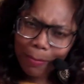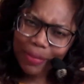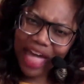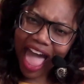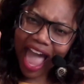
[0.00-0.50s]

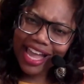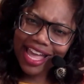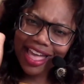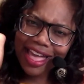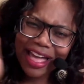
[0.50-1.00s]
Bye,
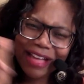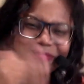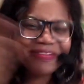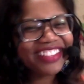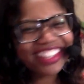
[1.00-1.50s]

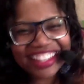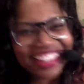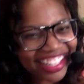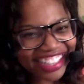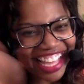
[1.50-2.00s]
M.
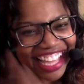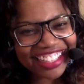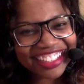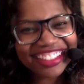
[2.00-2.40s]
Like that.